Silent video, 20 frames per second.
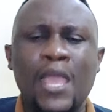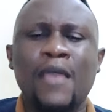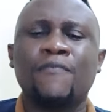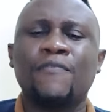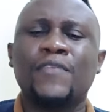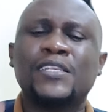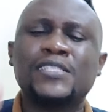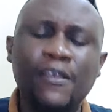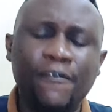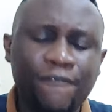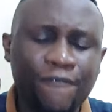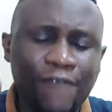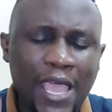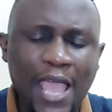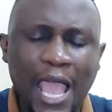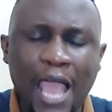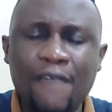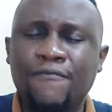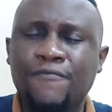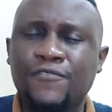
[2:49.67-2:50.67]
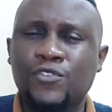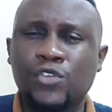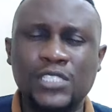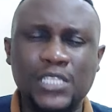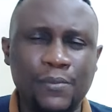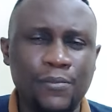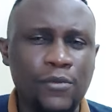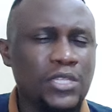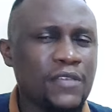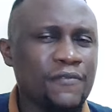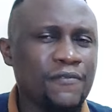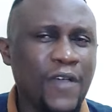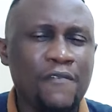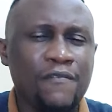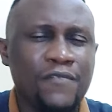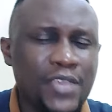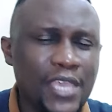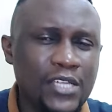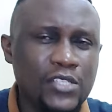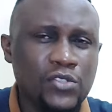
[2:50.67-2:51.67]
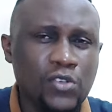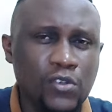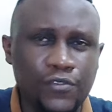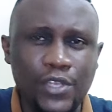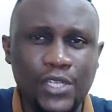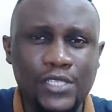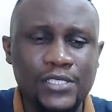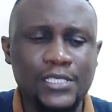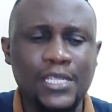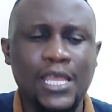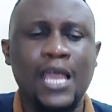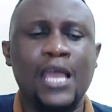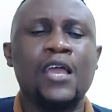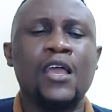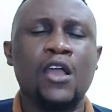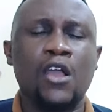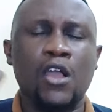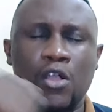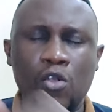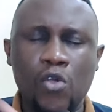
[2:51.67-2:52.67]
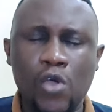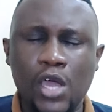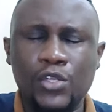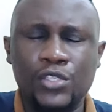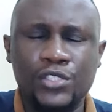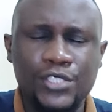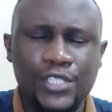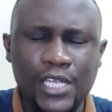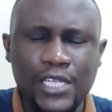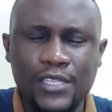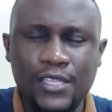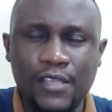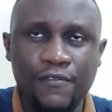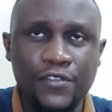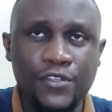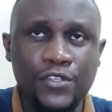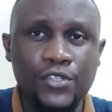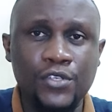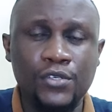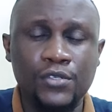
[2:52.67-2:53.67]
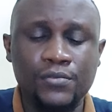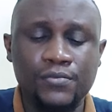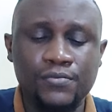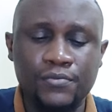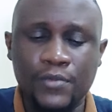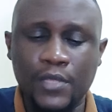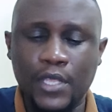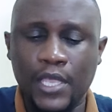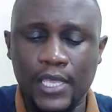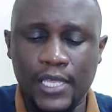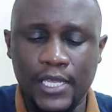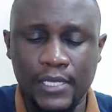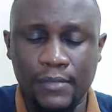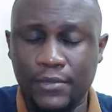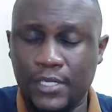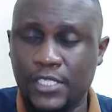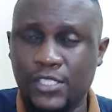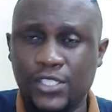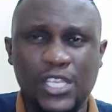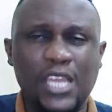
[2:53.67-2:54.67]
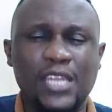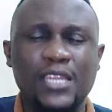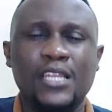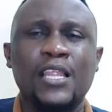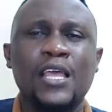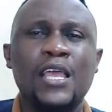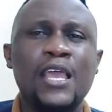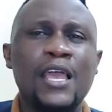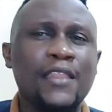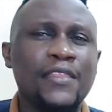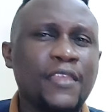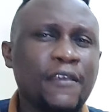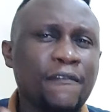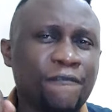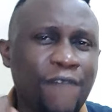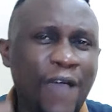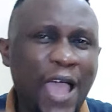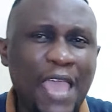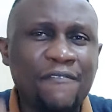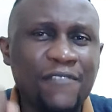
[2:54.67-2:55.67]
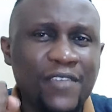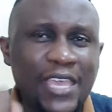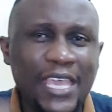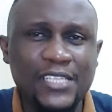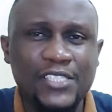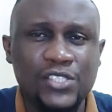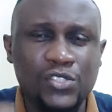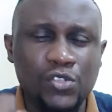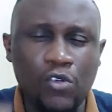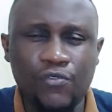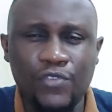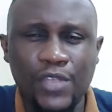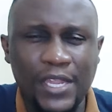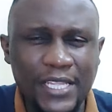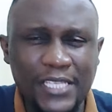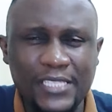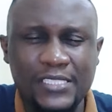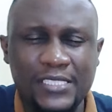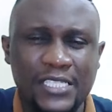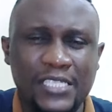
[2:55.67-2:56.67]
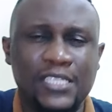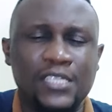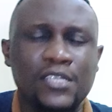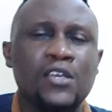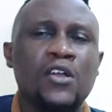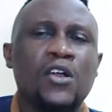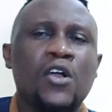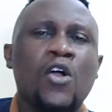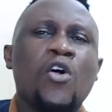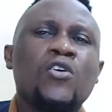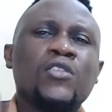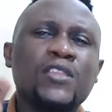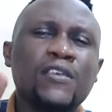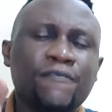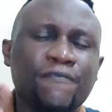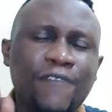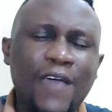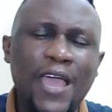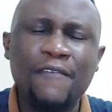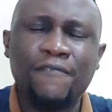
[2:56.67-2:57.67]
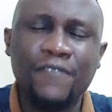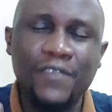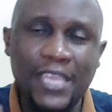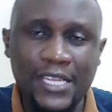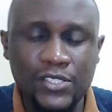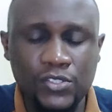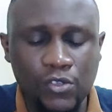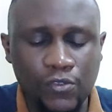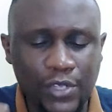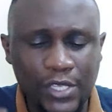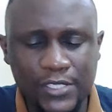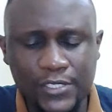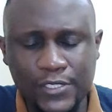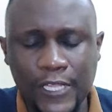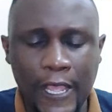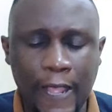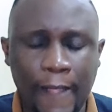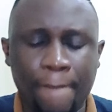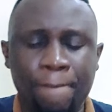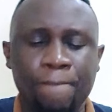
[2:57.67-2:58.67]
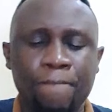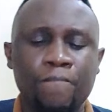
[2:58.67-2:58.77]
There's a five. I've taught about the five gates of your star. Go and check the video in this channel. The five gates of your destiny, or the five gates of your star.